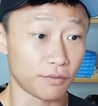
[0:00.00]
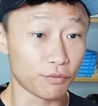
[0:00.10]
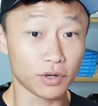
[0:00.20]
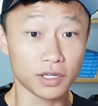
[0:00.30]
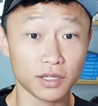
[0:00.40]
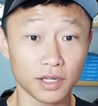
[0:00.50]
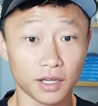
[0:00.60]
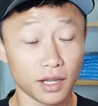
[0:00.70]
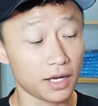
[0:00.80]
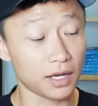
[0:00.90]
really
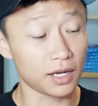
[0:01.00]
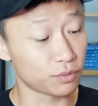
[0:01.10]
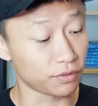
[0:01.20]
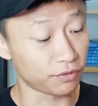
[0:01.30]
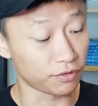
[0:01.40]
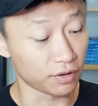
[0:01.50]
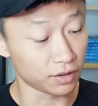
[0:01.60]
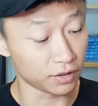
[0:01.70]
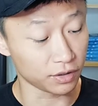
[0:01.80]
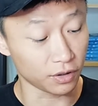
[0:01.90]
aligns with
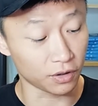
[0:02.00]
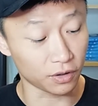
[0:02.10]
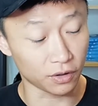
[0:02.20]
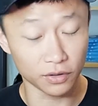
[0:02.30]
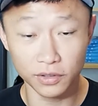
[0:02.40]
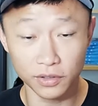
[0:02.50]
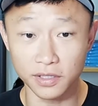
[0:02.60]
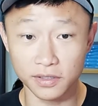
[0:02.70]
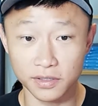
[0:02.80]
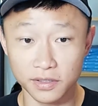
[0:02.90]
your
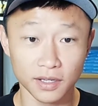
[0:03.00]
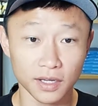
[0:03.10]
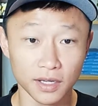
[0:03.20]
needs.